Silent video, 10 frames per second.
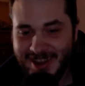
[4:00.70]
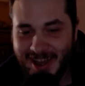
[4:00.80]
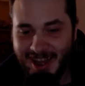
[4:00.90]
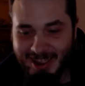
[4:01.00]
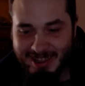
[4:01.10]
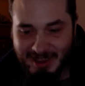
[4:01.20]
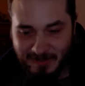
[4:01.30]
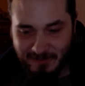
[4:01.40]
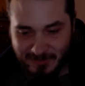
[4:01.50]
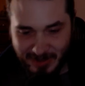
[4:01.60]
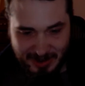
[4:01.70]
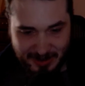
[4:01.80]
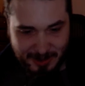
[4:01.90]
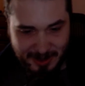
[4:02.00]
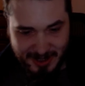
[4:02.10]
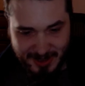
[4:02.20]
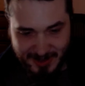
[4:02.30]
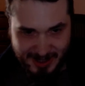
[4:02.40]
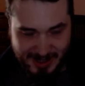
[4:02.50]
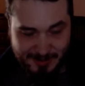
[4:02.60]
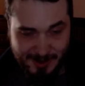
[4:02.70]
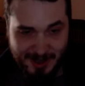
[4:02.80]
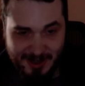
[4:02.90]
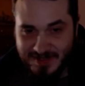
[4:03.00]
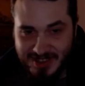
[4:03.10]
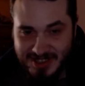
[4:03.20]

I can't fucking believe this, man.